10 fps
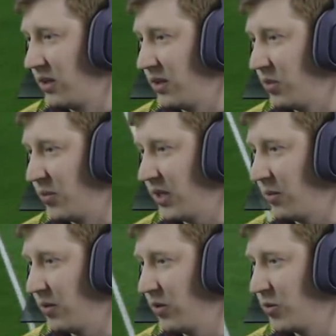He'll pick
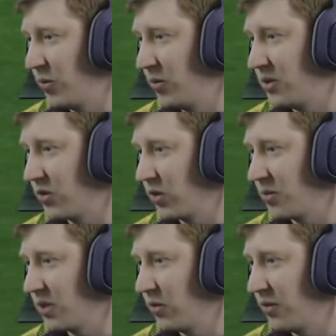up the loose ball as it
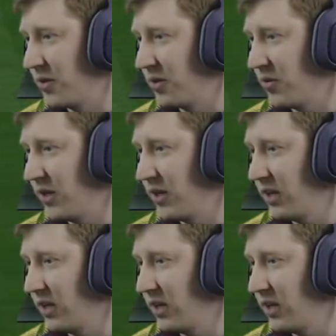drops there off the defender,